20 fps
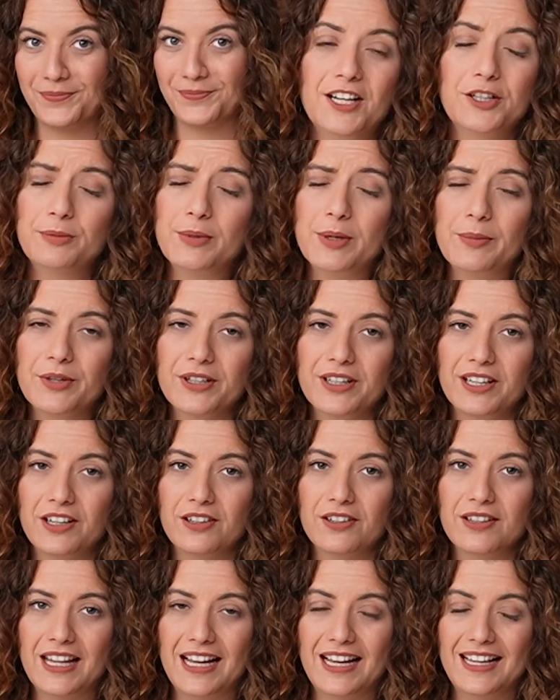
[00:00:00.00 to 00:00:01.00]
And remember
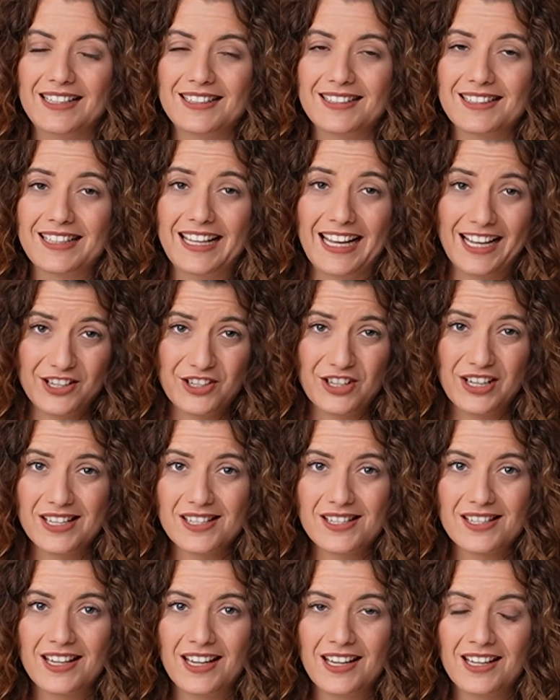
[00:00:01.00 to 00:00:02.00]
here that cash
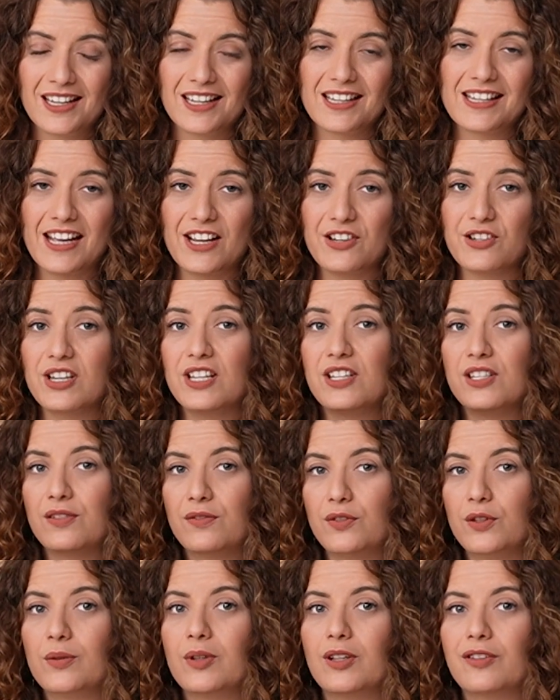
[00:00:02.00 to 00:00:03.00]
is king and cash is the
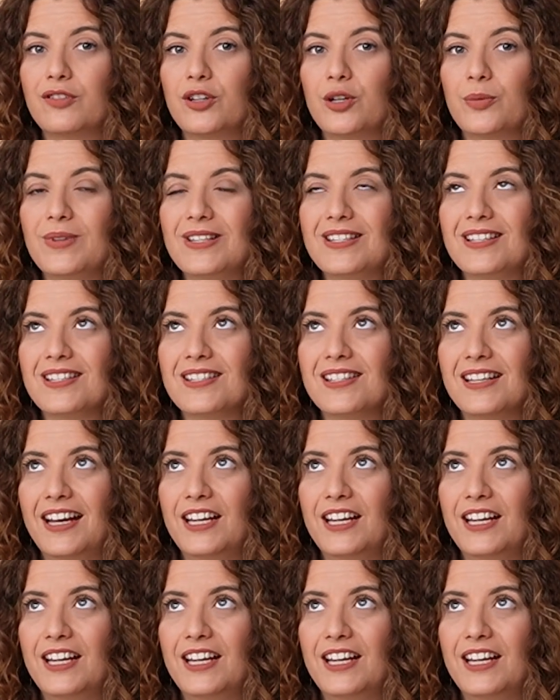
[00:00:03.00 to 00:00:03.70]
fuel of your business.